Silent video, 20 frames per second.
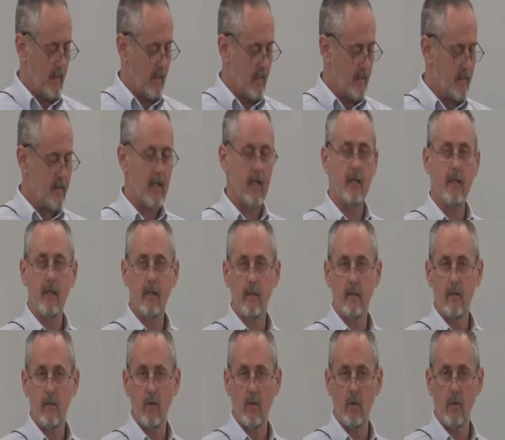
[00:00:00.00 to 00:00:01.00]

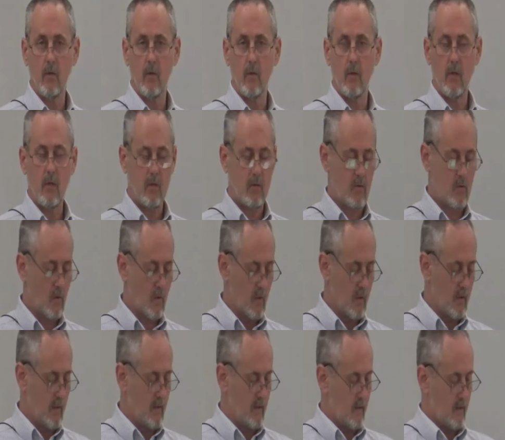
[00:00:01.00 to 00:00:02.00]
intending to
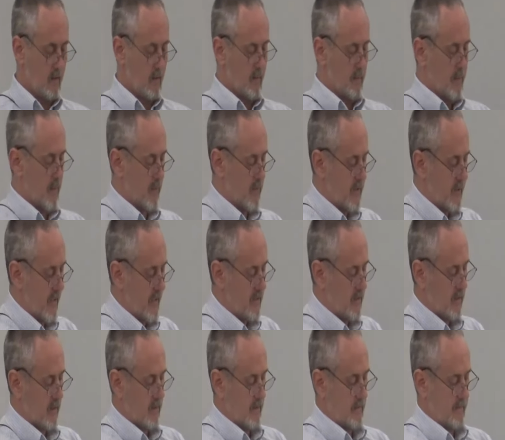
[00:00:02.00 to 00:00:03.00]
join the
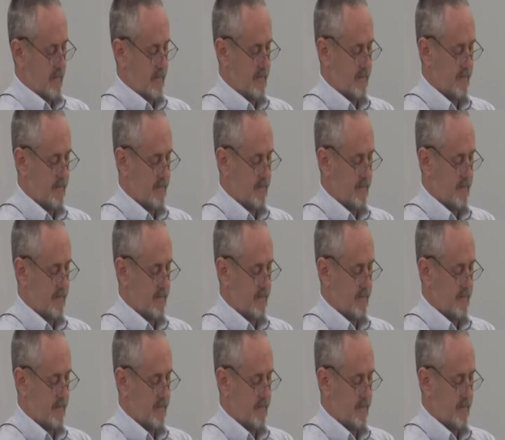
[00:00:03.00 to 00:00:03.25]
procession.